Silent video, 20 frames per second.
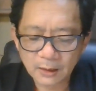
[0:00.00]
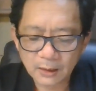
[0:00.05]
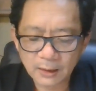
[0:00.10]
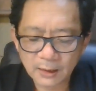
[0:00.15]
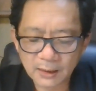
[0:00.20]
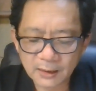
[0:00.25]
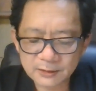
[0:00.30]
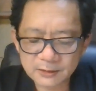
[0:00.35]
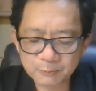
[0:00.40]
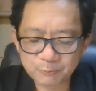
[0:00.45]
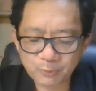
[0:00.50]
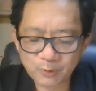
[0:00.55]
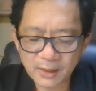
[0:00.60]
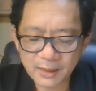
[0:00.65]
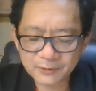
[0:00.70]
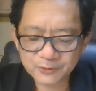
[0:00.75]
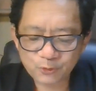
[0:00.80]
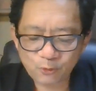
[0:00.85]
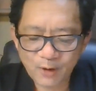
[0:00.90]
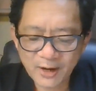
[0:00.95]
as
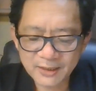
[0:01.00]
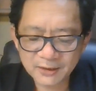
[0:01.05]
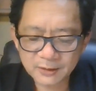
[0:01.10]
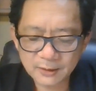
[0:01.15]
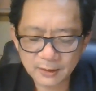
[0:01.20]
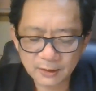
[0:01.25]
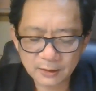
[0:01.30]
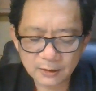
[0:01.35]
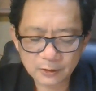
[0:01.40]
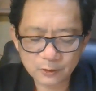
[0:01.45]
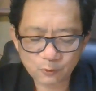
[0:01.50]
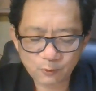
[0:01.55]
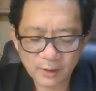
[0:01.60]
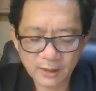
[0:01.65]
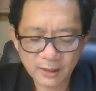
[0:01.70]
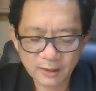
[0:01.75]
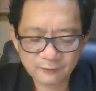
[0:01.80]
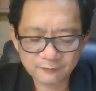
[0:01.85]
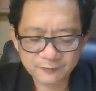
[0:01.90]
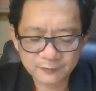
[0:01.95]
brass writing
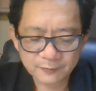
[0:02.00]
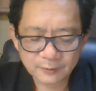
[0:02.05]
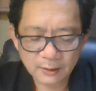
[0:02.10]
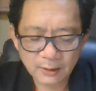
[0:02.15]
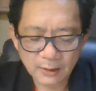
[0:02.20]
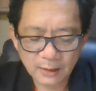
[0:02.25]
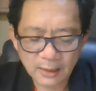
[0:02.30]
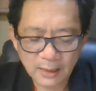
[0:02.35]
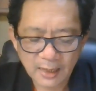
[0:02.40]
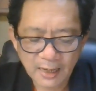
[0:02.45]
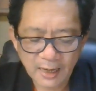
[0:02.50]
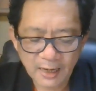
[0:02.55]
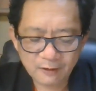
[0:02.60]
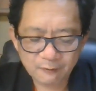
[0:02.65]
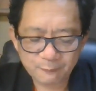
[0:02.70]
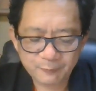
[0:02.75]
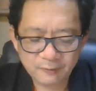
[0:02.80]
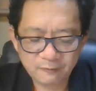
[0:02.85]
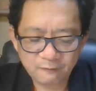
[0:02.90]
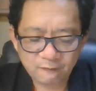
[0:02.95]
graphs
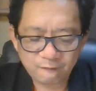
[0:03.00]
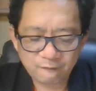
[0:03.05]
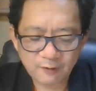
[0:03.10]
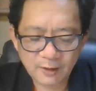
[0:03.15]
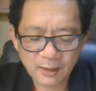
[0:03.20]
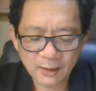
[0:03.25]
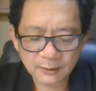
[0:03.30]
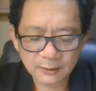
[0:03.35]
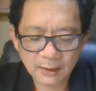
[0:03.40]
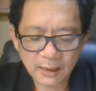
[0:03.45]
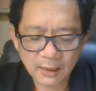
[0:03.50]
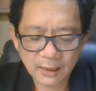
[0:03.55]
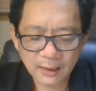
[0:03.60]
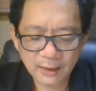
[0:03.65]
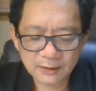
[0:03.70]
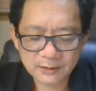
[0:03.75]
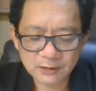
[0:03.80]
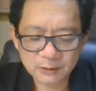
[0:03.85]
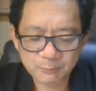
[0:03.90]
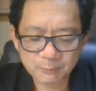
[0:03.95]
have been found on
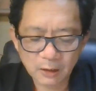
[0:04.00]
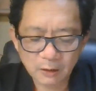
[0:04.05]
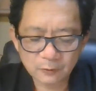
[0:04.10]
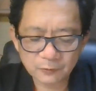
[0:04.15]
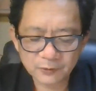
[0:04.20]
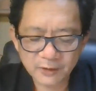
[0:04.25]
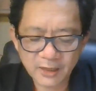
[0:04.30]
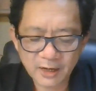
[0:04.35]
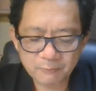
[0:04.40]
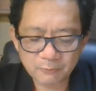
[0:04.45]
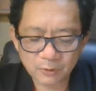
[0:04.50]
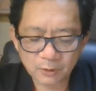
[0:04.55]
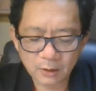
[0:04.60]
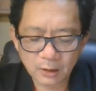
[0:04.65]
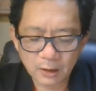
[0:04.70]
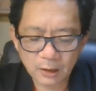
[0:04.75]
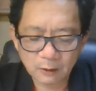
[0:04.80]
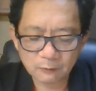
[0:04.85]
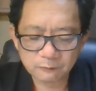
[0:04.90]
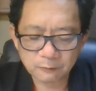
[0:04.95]
a small
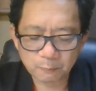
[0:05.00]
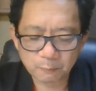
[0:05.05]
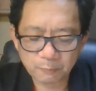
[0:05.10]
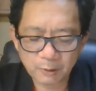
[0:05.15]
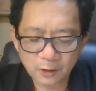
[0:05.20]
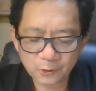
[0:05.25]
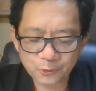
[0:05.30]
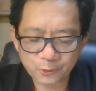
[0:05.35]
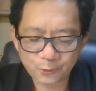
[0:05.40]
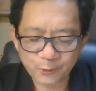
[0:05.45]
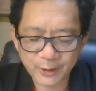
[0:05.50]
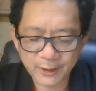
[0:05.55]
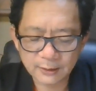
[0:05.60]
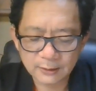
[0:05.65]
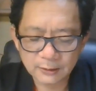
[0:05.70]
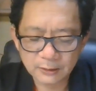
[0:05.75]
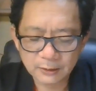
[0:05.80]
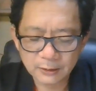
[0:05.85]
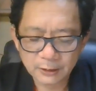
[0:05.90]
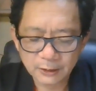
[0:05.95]
number of
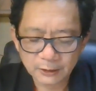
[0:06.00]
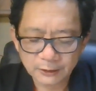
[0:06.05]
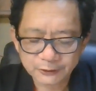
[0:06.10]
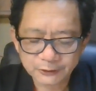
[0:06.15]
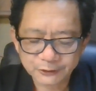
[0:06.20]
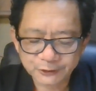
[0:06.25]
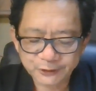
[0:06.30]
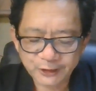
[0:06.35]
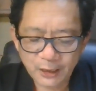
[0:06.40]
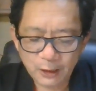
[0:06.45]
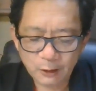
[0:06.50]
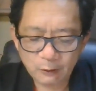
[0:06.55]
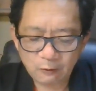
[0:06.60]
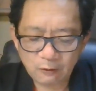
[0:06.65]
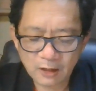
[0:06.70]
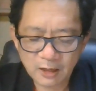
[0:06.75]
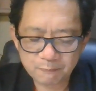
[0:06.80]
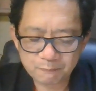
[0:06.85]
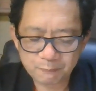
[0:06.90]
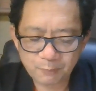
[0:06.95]
pottery, shell
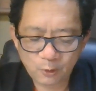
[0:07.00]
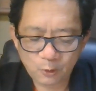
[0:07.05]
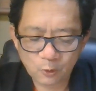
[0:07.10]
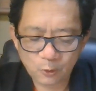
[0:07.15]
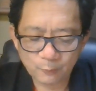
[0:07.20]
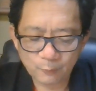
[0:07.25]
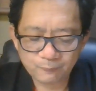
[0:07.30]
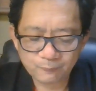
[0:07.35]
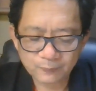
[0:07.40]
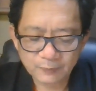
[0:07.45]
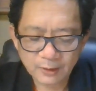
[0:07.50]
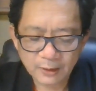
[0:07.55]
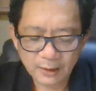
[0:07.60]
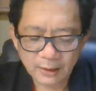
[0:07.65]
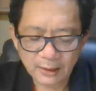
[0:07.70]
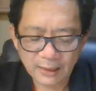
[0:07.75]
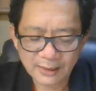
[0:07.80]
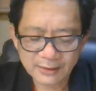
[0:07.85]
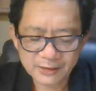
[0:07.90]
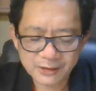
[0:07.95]
and bone,
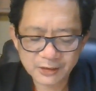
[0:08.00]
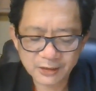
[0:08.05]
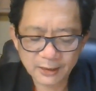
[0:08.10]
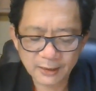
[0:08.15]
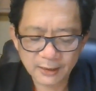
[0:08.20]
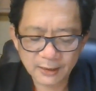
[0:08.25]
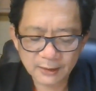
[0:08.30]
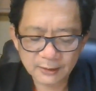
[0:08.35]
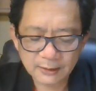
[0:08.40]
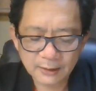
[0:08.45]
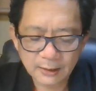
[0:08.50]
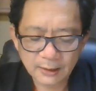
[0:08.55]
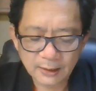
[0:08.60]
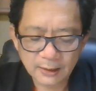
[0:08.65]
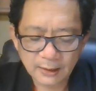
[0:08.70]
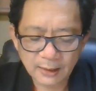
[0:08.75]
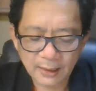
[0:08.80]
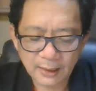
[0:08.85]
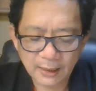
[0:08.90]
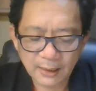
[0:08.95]
and jade
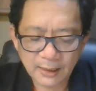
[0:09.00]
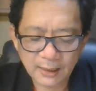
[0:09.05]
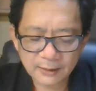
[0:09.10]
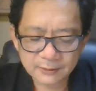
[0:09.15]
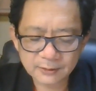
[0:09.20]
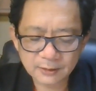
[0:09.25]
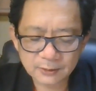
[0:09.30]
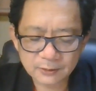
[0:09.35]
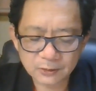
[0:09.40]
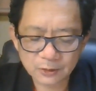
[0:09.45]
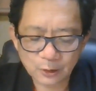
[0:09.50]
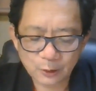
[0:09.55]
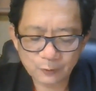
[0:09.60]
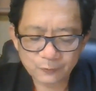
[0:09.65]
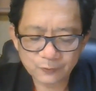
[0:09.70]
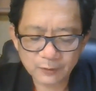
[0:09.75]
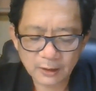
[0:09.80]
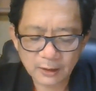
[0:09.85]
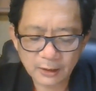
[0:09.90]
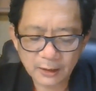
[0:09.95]
and other
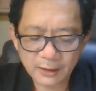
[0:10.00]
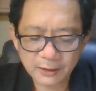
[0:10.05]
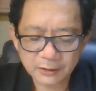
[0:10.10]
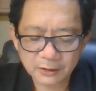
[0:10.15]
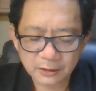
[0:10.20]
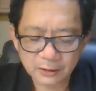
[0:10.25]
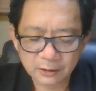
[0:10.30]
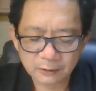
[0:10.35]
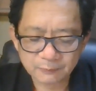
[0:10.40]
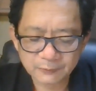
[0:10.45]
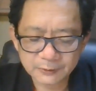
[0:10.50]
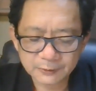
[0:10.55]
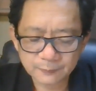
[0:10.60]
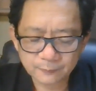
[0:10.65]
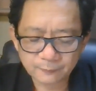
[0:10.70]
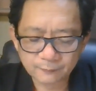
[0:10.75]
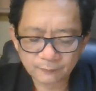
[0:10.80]
stone items,